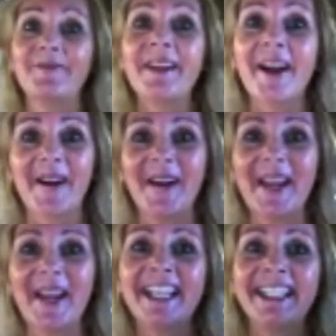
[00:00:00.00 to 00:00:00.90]
we are
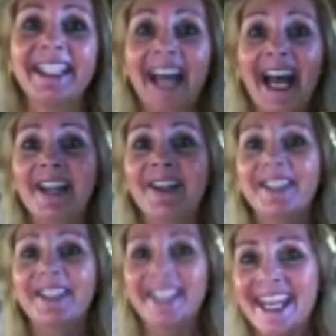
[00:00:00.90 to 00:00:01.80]
an entire
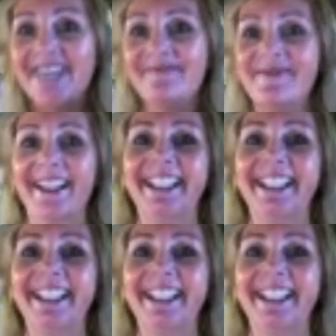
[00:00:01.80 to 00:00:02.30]
team.